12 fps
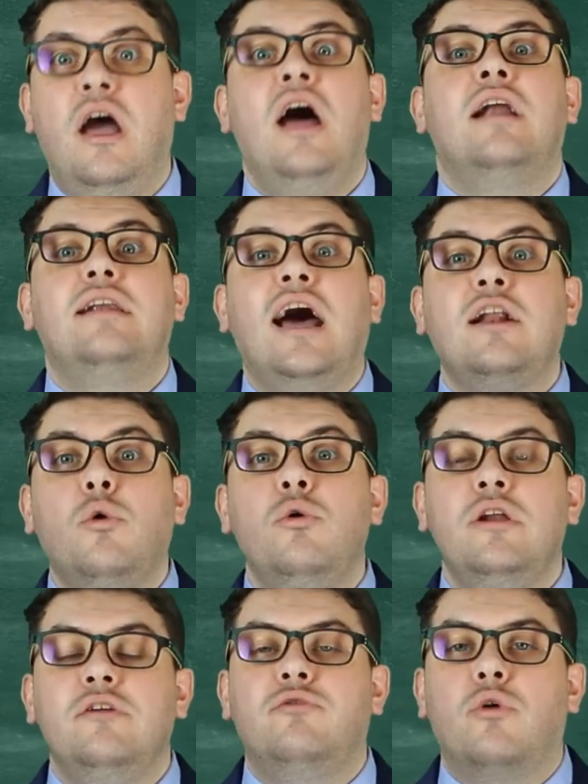not
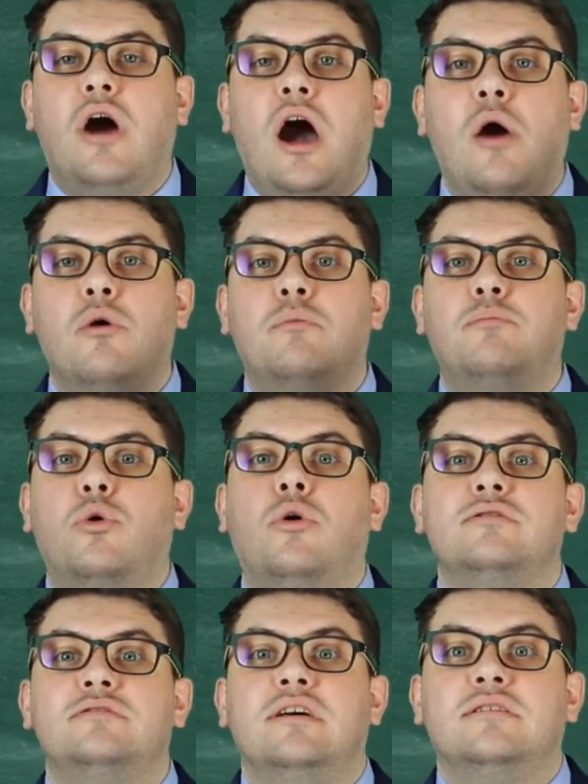only for our
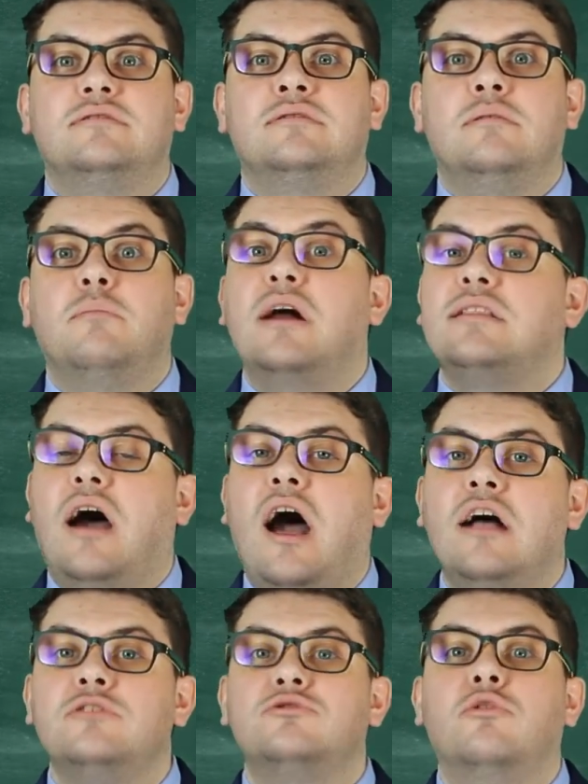process, but
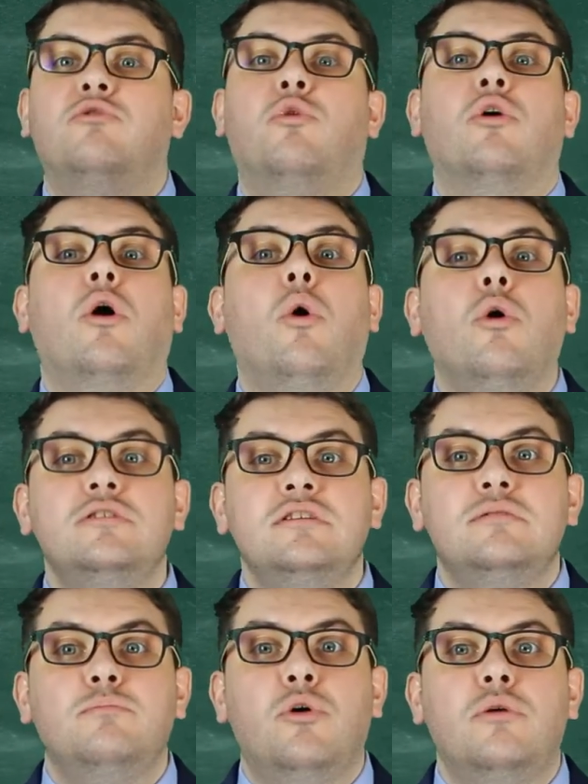also for
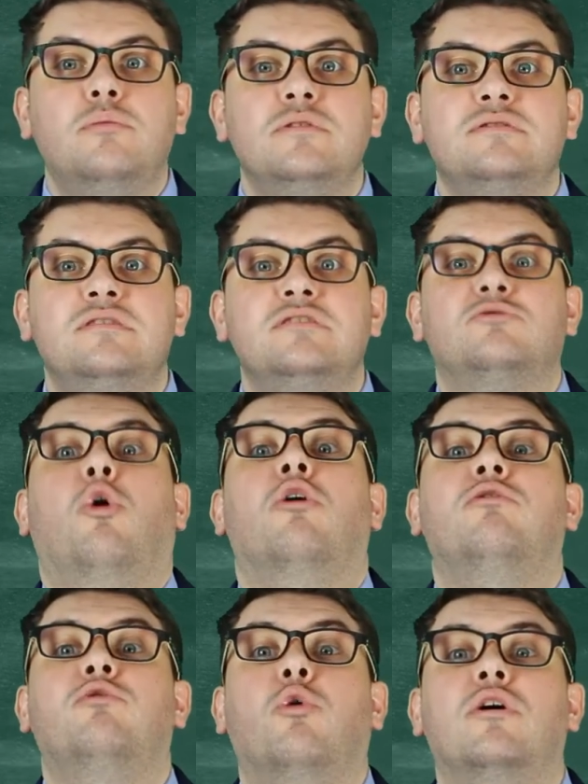audit purposes
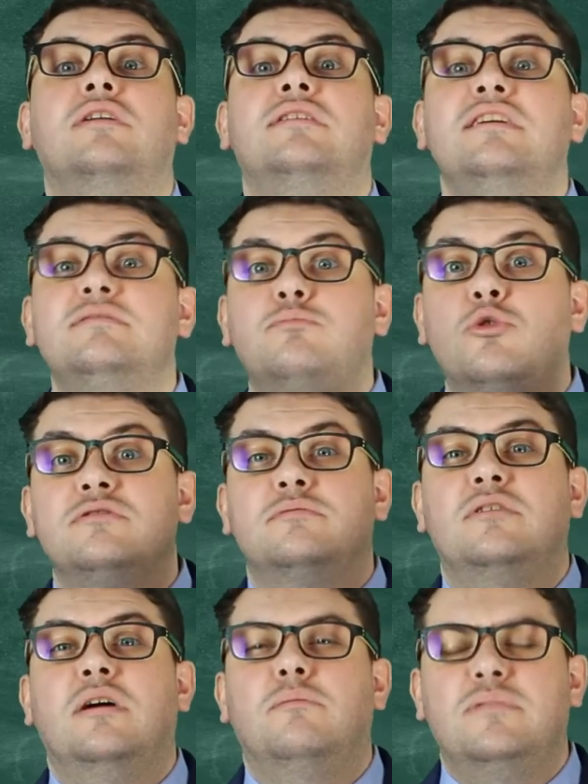or for
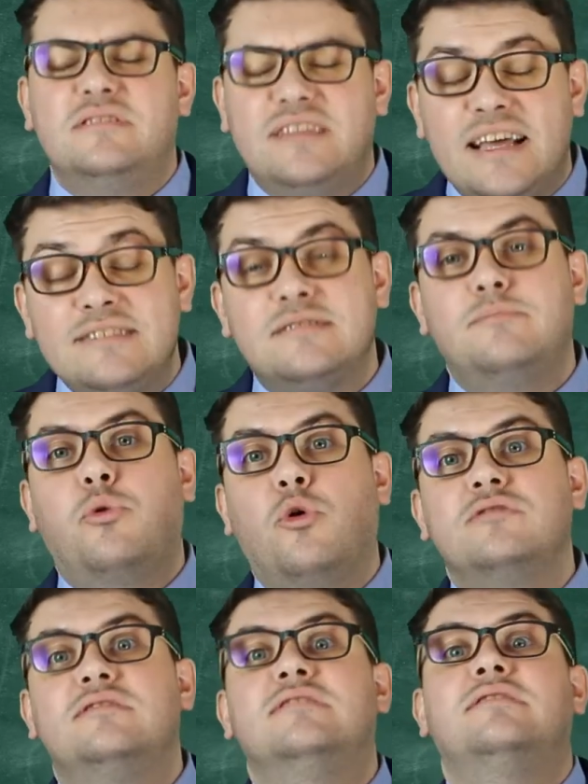test
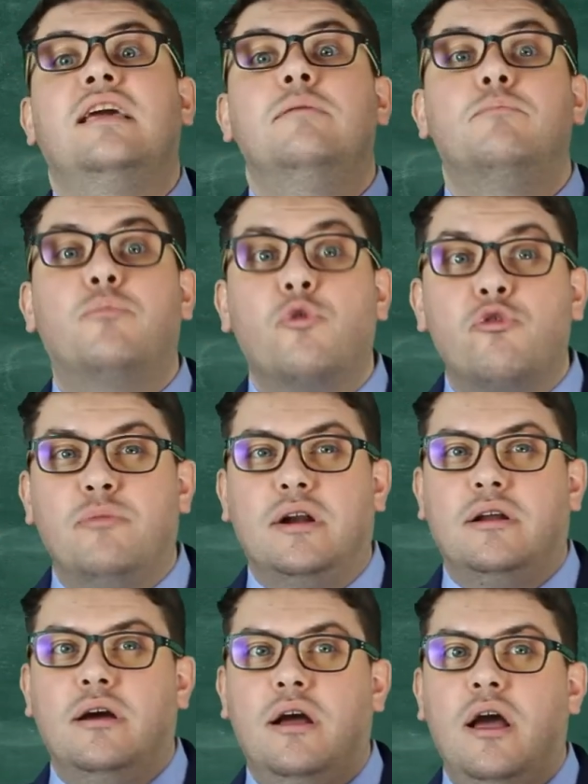process improvement
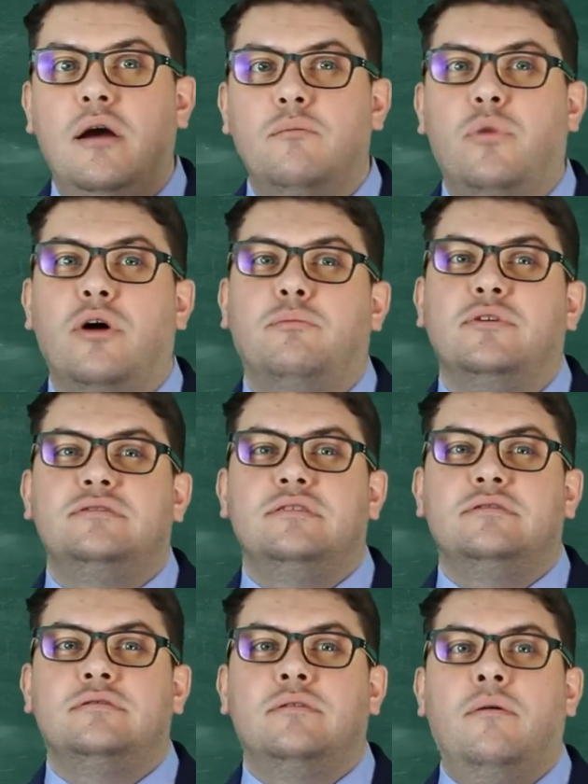
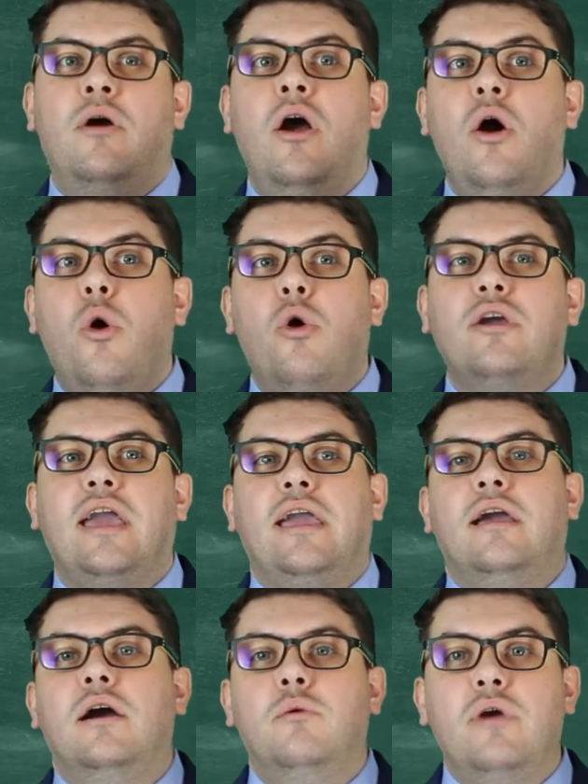purposes.
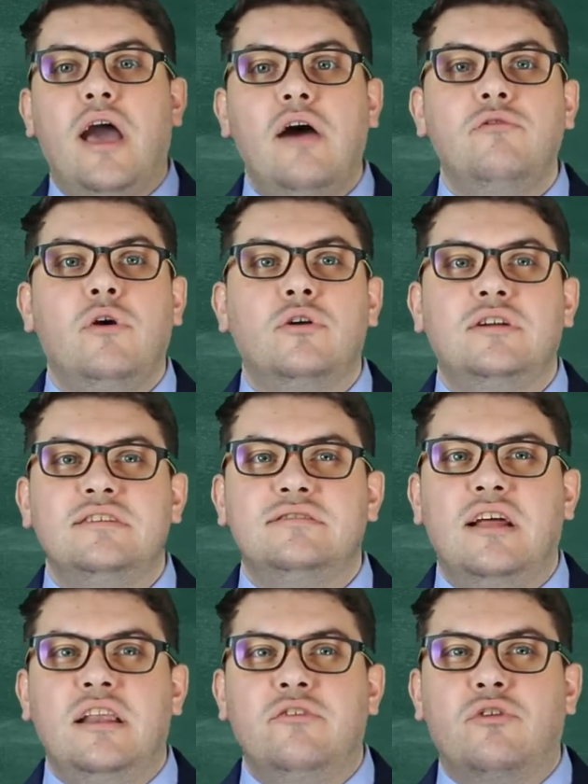Okay, we have our test
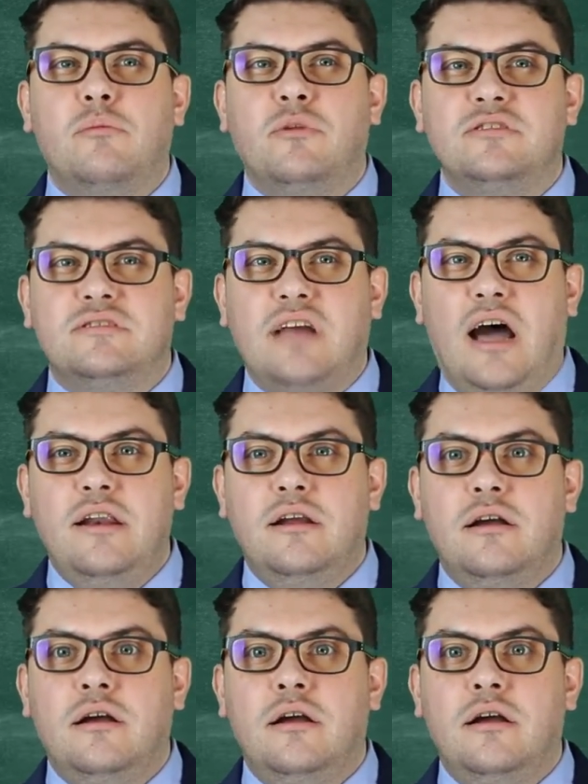deliverables done.